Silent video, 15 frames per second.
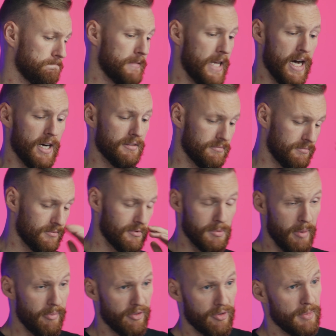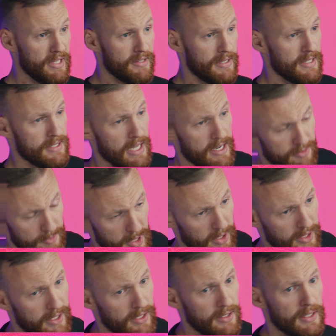Now, remember from this slide from
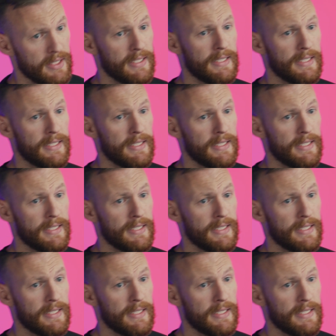earlier?